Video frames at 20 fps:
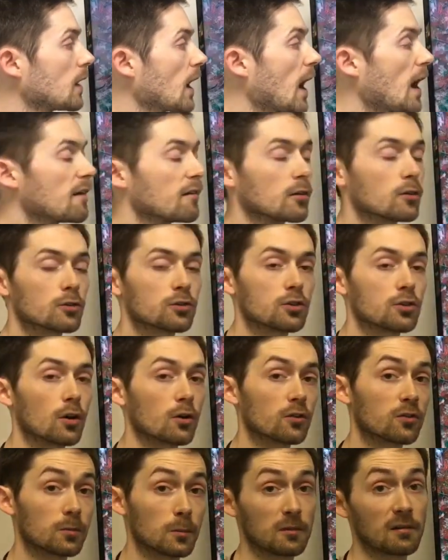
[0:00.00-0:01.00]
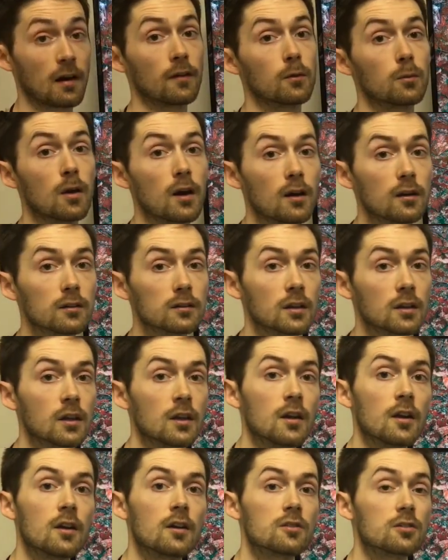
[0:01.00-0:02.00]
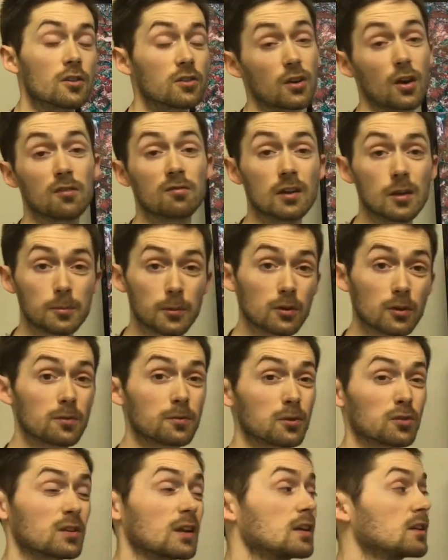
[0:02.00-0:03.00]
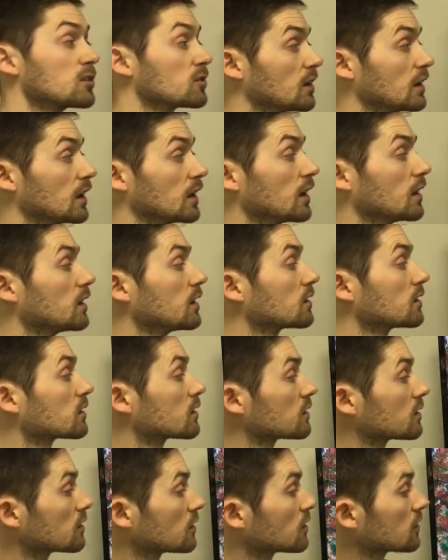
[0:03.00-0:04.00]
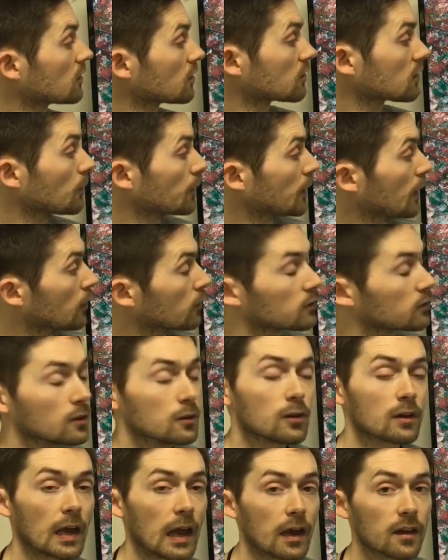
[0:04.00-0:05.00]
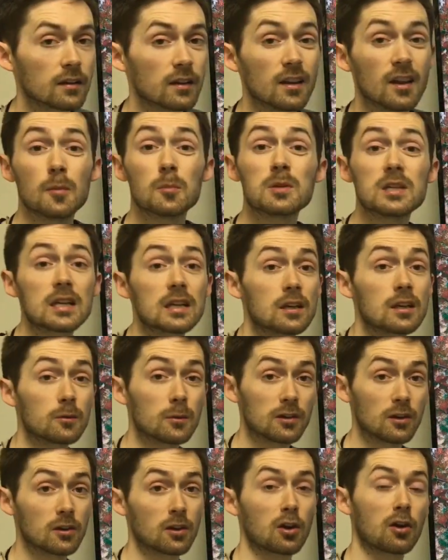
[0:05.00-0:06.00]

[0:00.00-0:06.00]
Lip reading: aerial shots from around the world, just showing really beautiful scenes really, and it's just something else to look at, particularly when you're